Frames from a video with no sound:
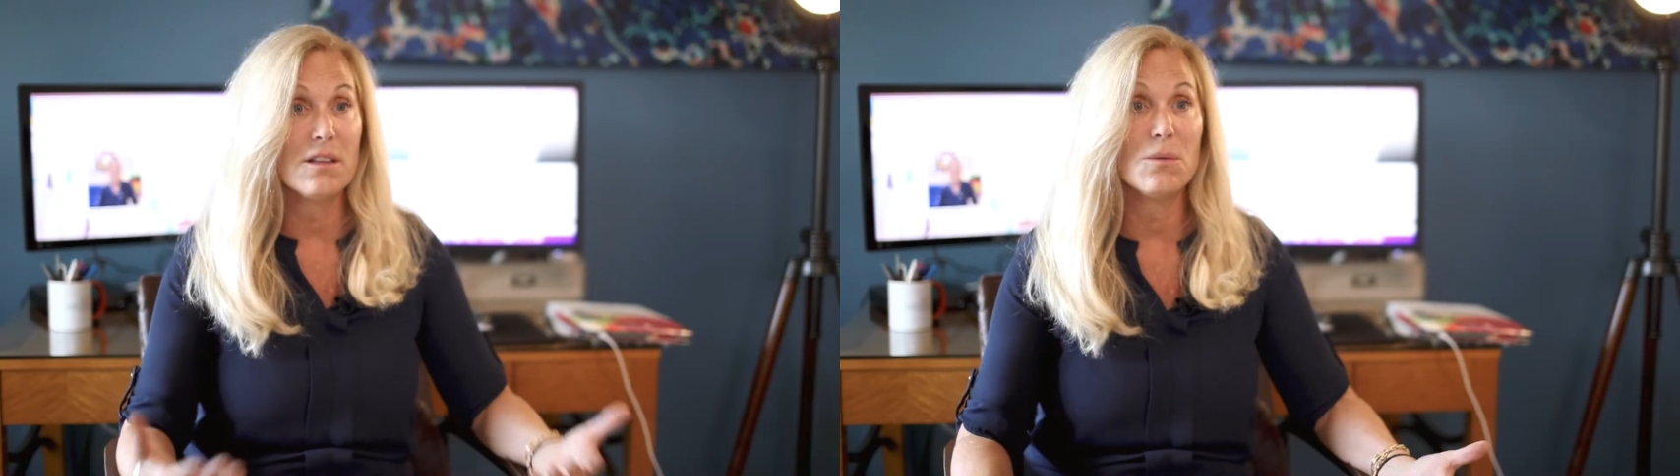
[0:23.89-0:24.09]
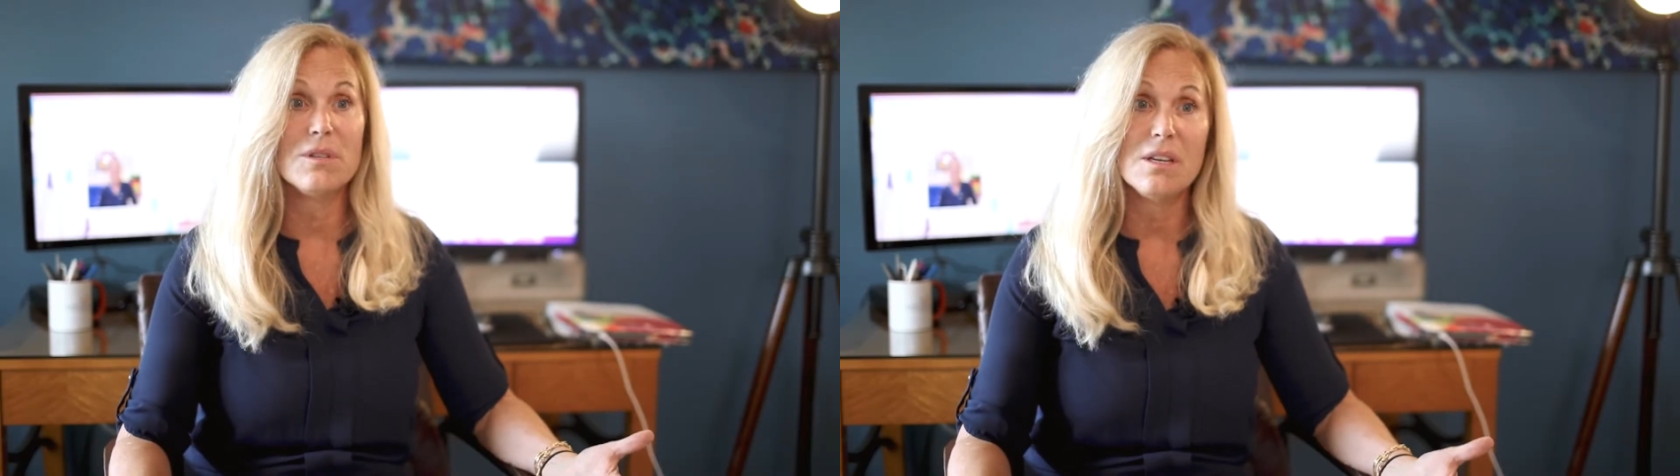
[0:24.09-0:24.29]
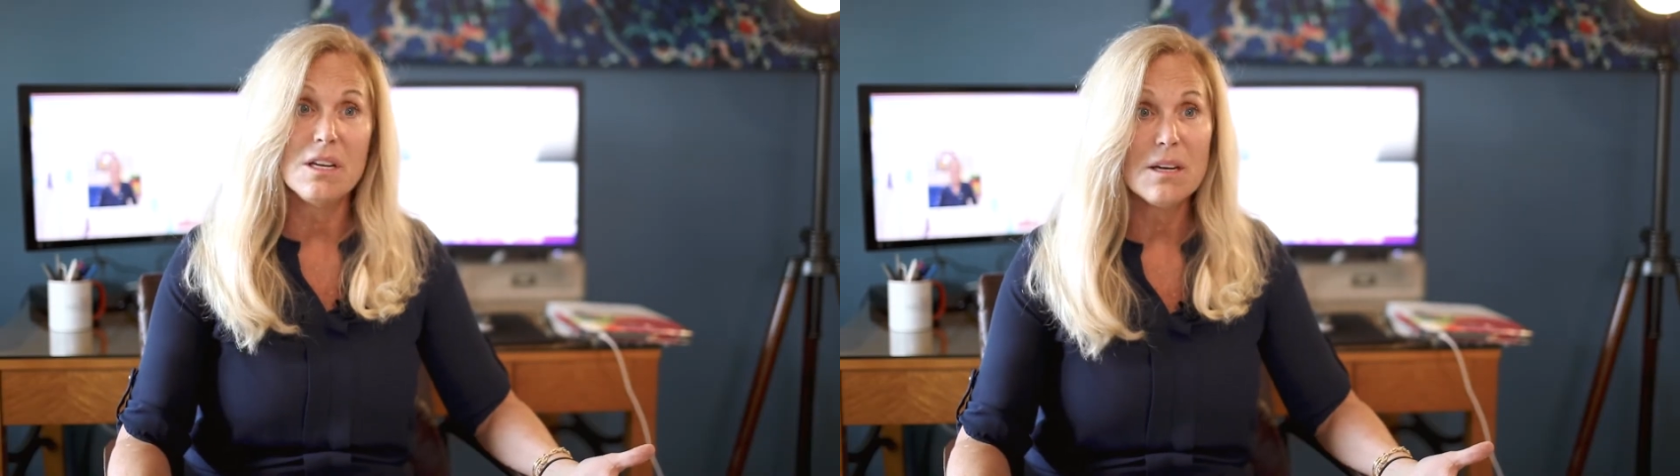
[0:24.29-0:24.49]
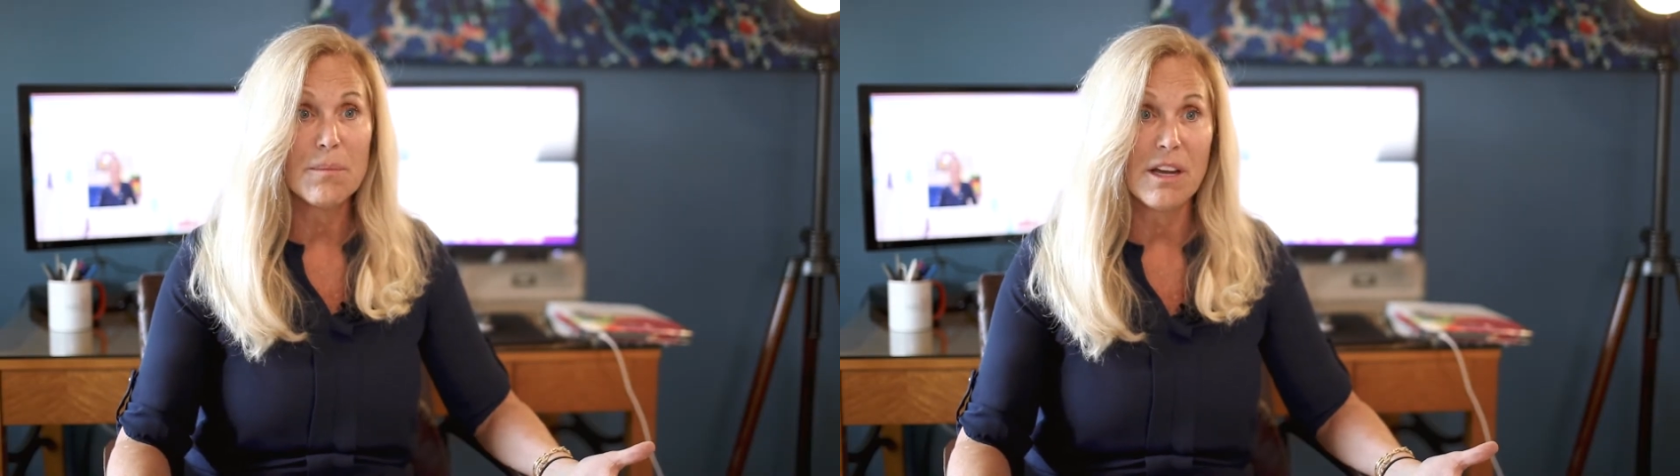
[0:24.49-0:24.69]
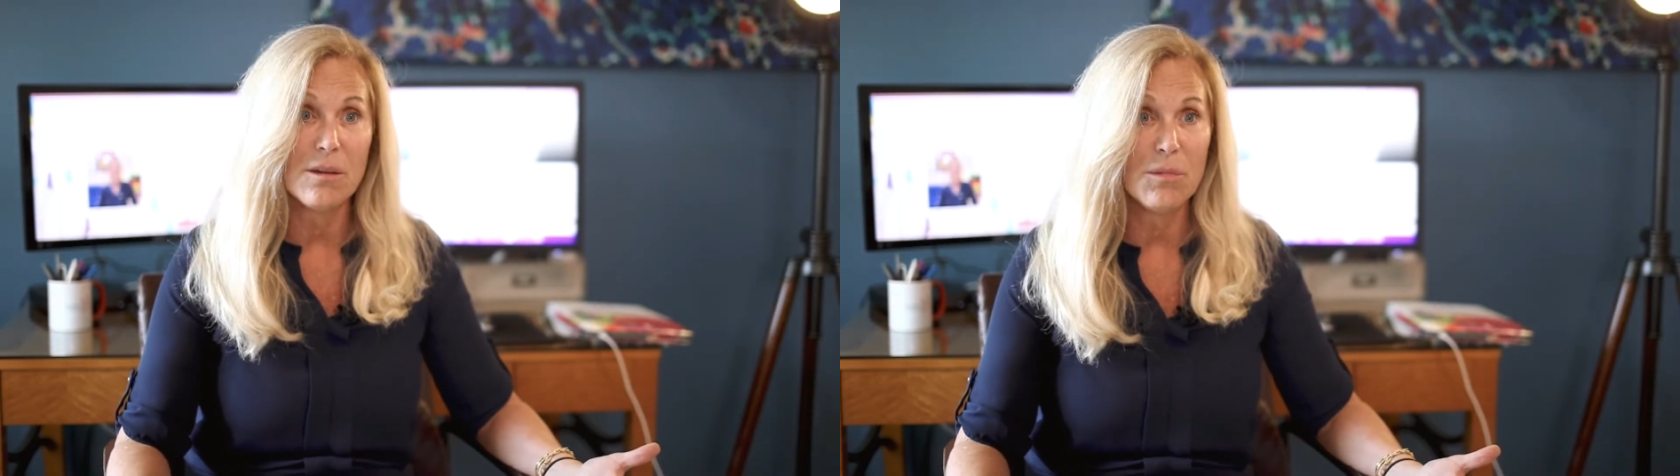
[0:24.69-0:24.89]
that there was a need in
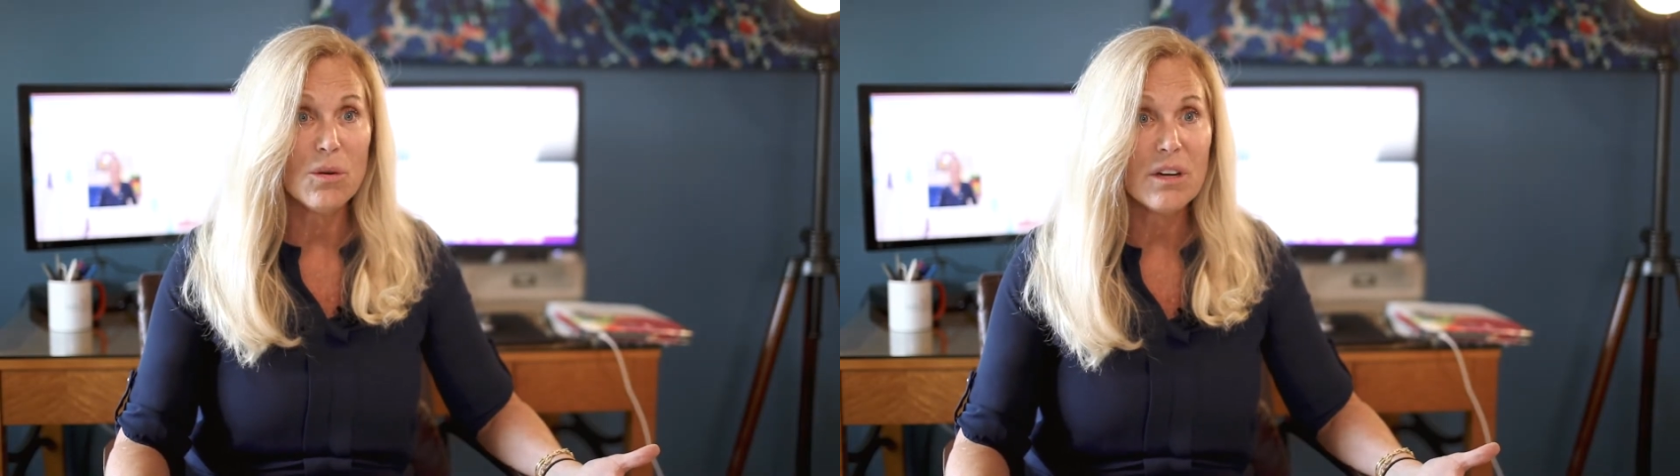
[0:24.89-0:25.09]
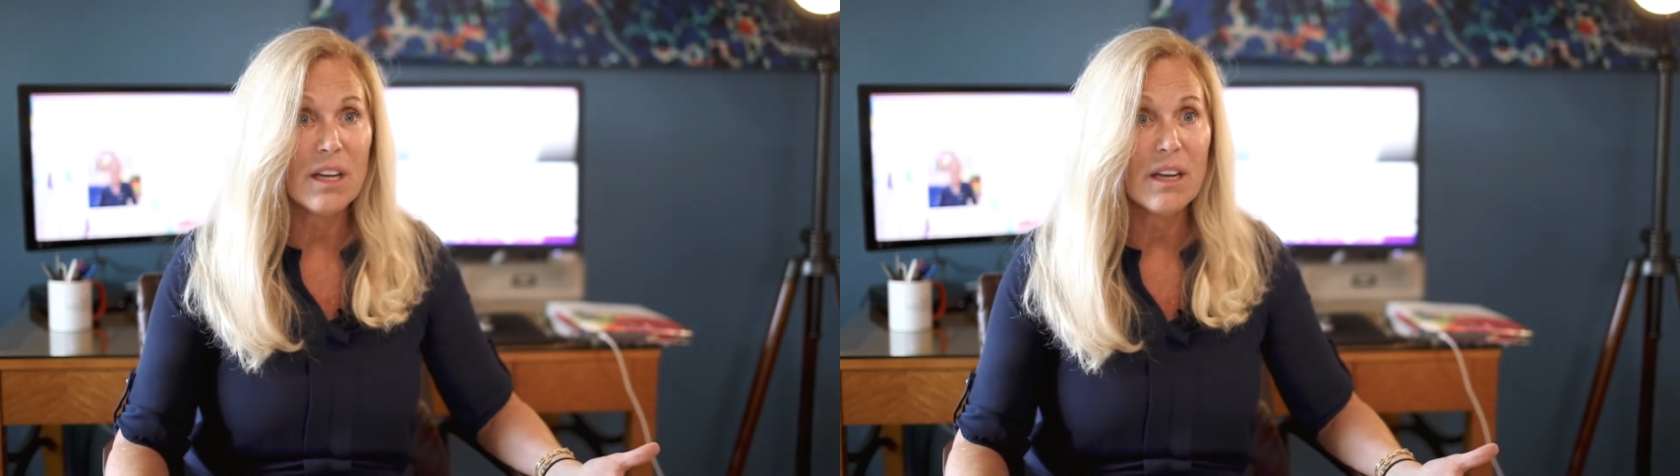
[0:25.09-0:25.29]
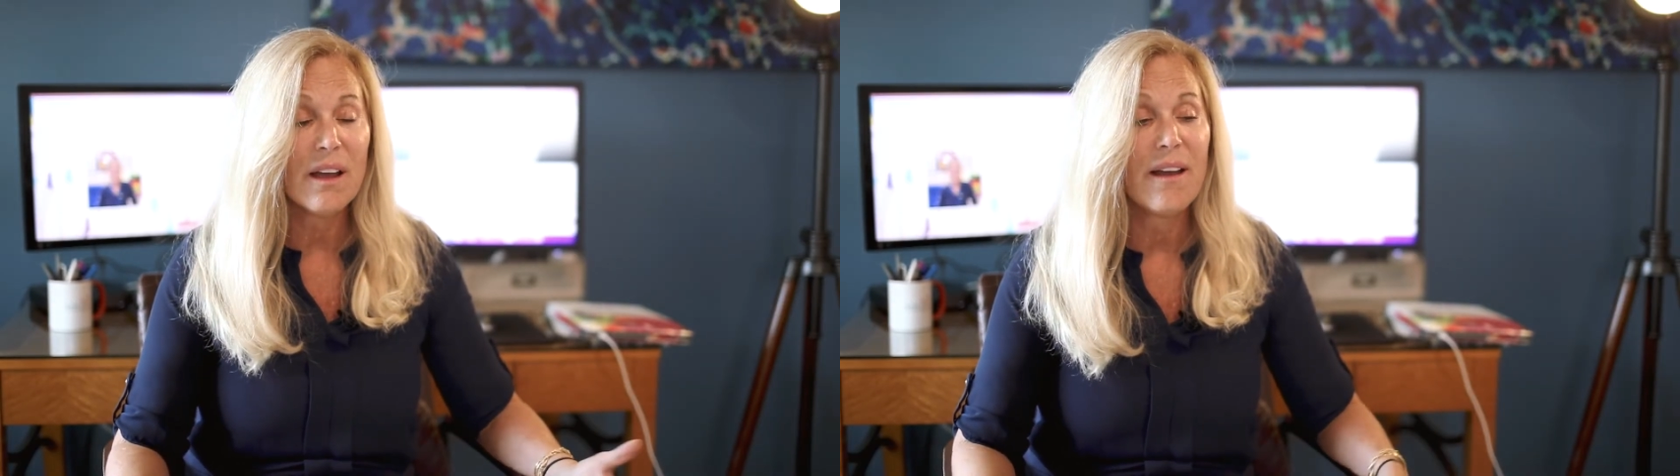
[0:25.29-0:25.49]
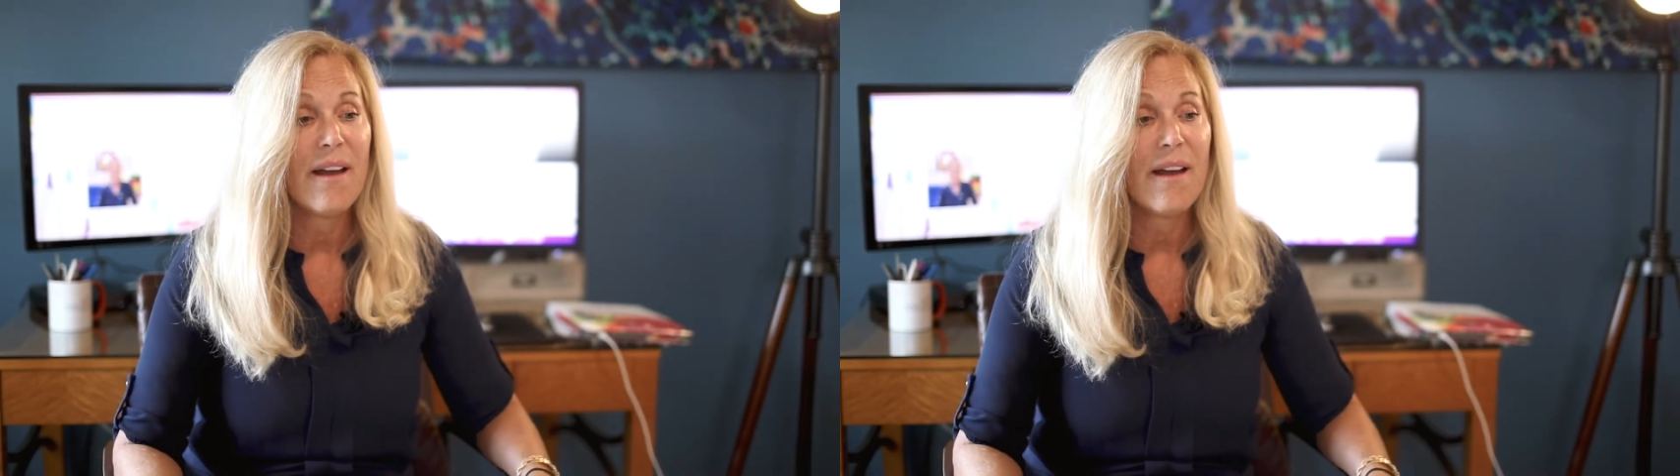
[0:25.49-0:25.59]
my community,